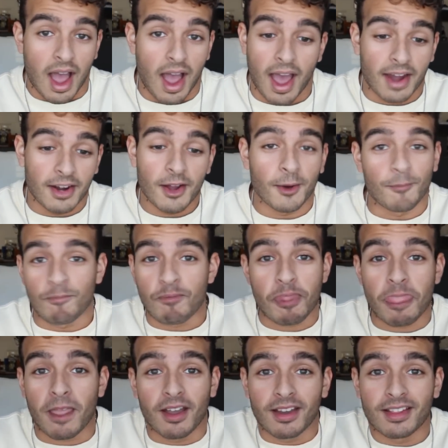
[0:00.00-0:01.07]
I don't know.
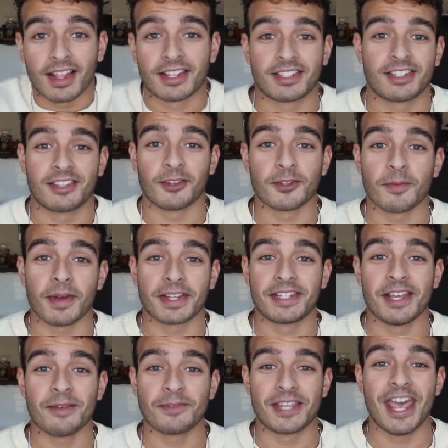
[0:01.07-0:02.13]
Those are my
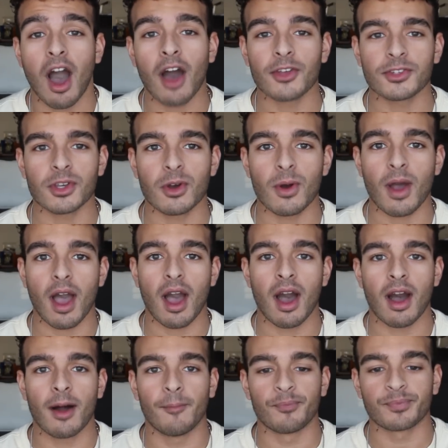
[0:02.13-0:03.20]
tips. Also,
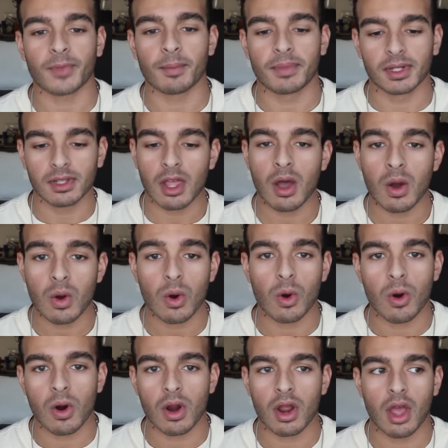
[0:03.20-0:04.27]
below
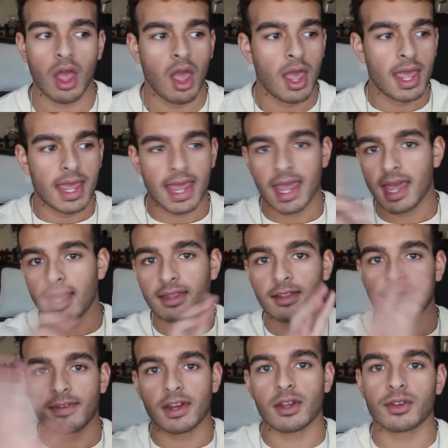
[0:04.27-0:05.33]
or in
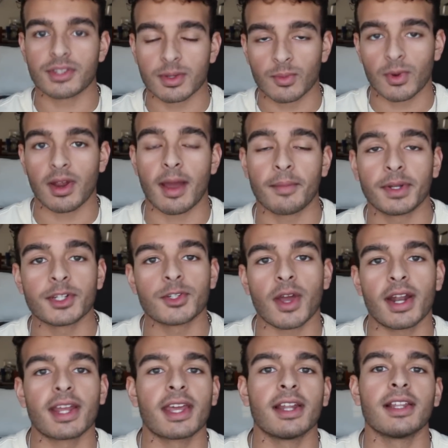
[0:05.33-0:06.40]
the video somewhere, I'm gonna
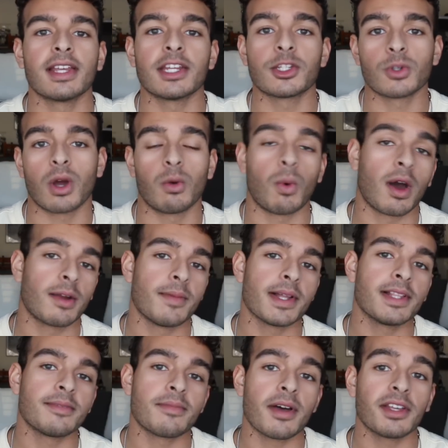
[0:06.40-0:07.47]
try to get a link to our
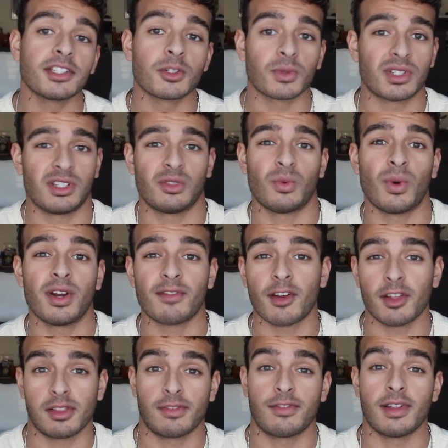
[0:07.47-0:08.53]
watermelon bust, which is one of
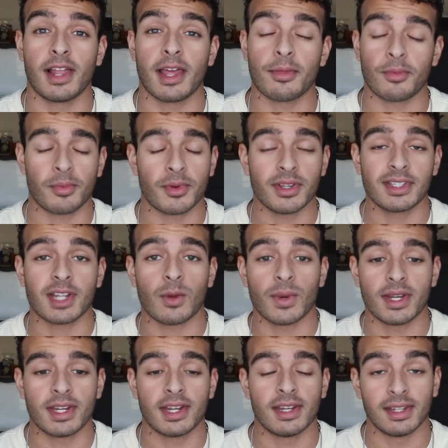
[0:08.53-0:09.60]
our philanthropies that we
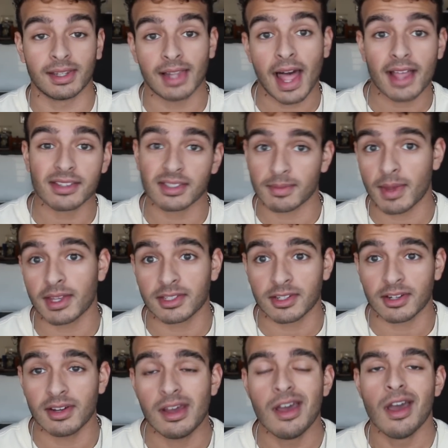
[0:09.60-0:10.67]
did last
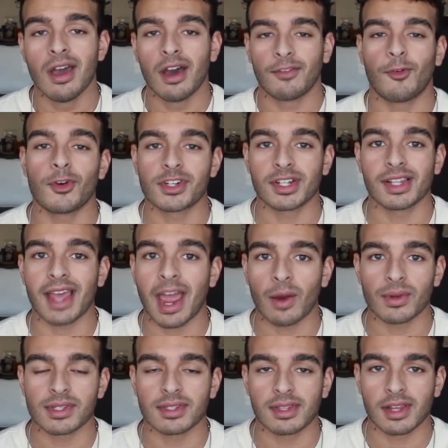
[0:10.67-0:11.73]
semester. Fortunately, I
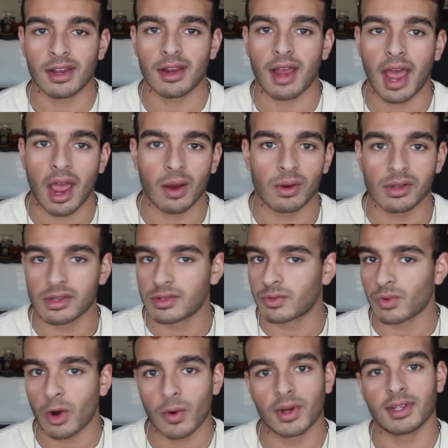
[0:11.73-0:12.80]
wasn't there. I was
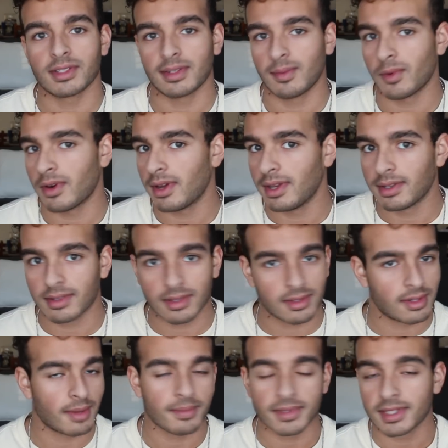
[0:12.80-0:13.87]
rowing somewhere in
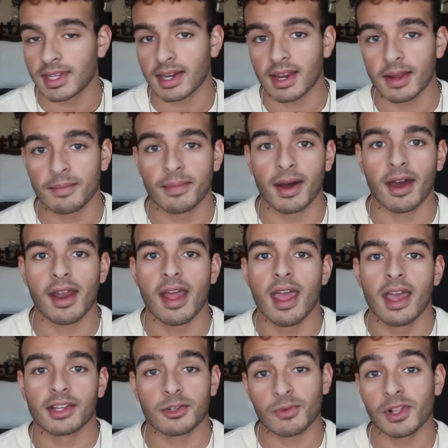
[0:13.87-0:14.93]
some city, but
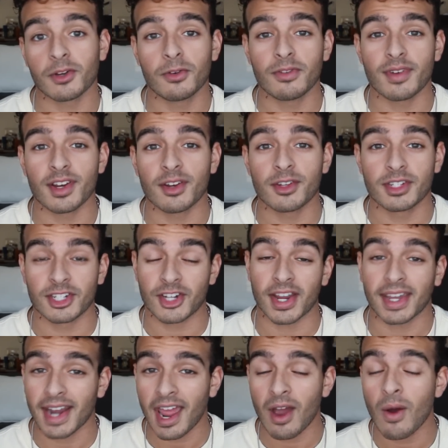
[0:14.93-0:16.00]
it's a really cool video. You should
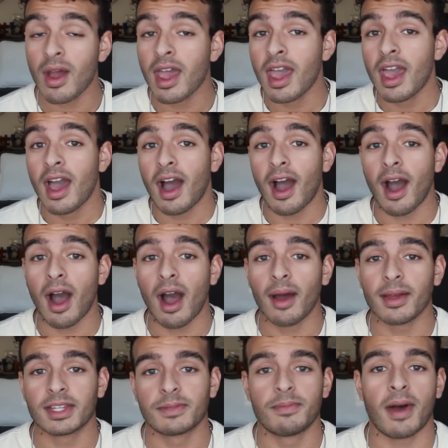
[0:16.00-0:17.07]
check it out.
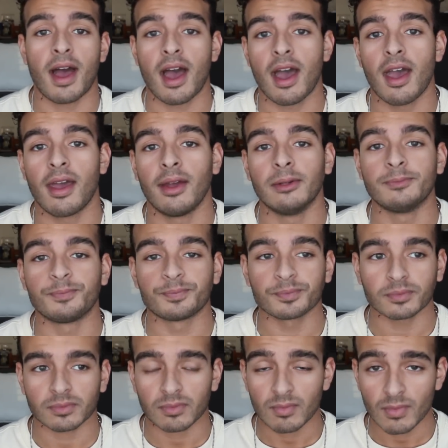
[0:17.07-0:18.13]
It's by
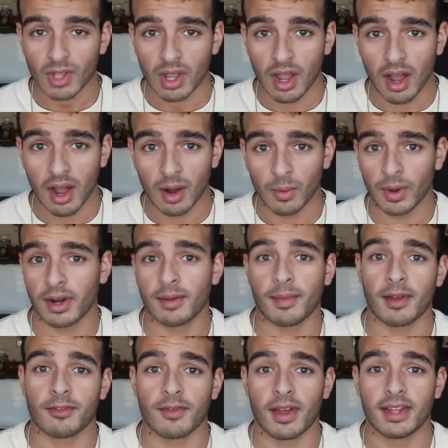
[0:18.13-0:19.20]
one of
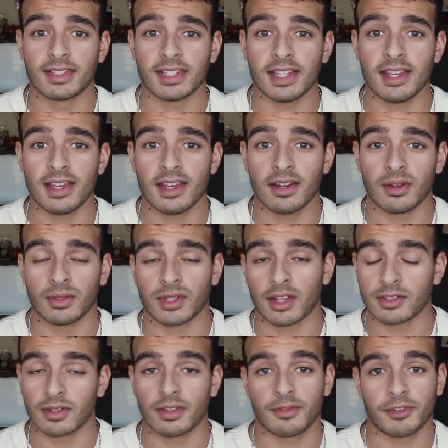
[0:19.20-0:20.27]
my friends, Ian, who's
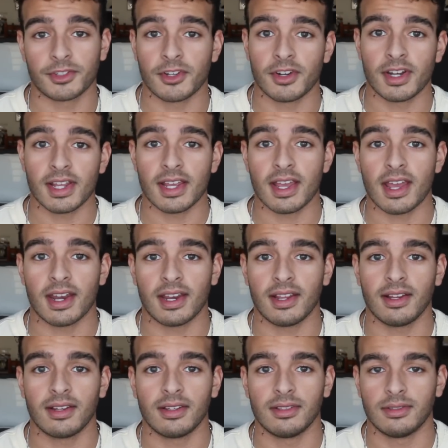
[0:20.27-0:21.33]
also in the fraternity, and
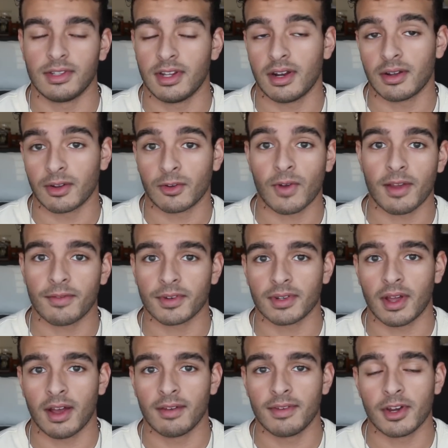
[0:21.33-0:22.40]
he, you know, great
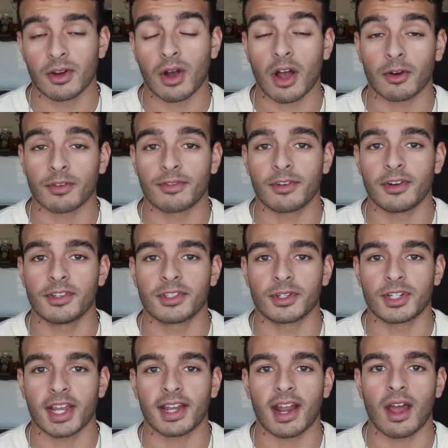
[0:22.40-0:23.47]
videographer, so
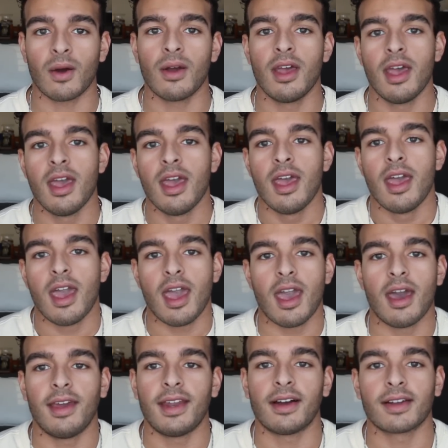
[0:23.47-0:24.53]
check it out.
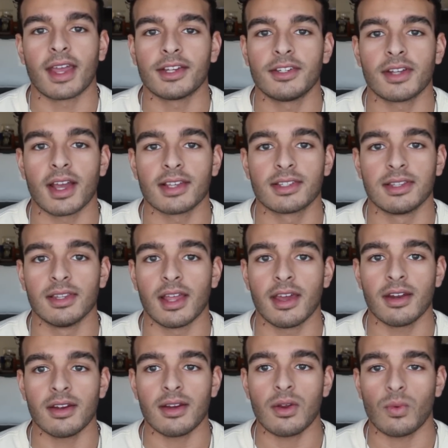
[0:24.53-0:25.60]
And I'll catch you guys
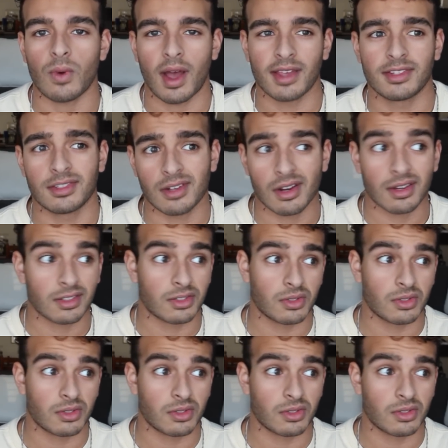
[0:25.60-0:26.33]
later. I start